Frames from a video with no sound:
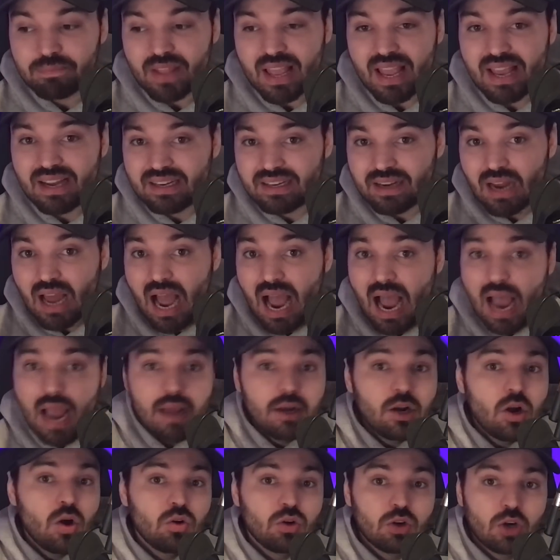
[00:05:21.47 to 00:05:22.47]
And
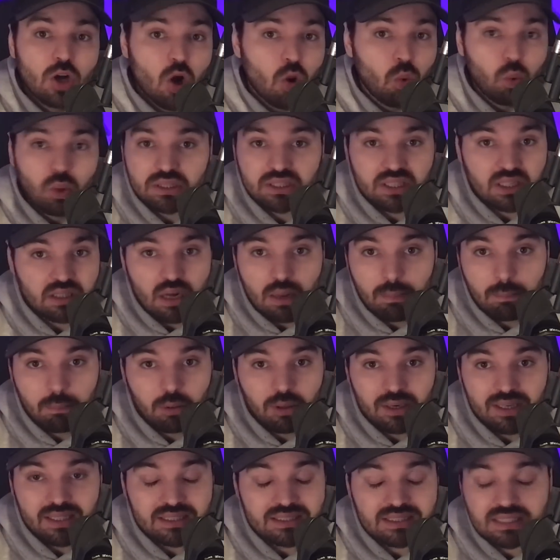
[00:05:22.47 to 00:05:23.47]
I don't know what the
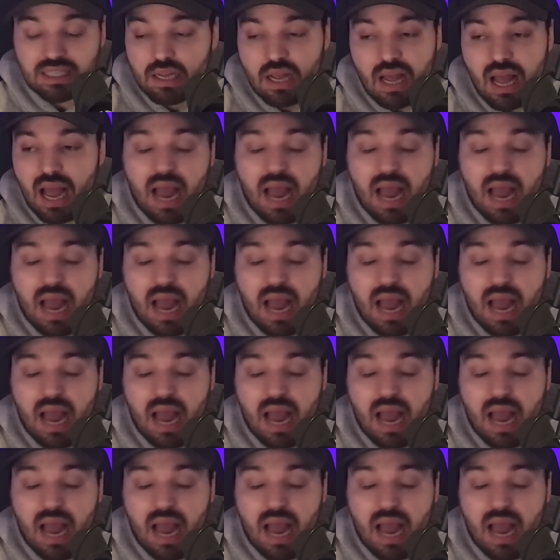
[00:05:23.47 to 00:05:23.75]
number is.